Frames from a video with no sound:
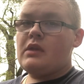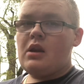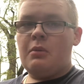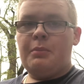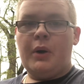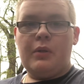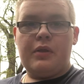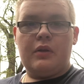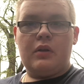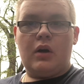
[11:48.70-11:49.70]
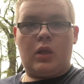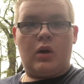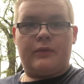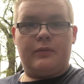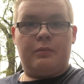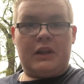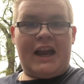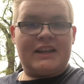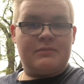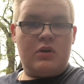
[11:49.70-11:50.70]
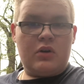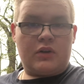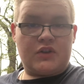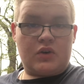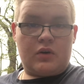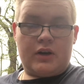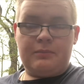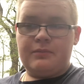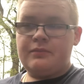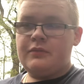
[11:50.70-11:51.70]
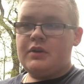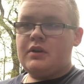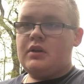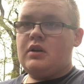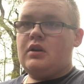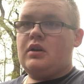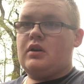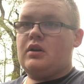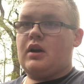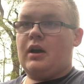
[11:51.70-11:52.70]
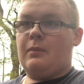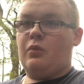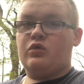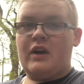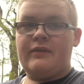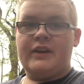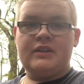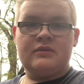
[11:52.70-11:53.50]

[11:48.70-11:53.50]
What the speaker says: both a lot of black smoke on startup. Revving,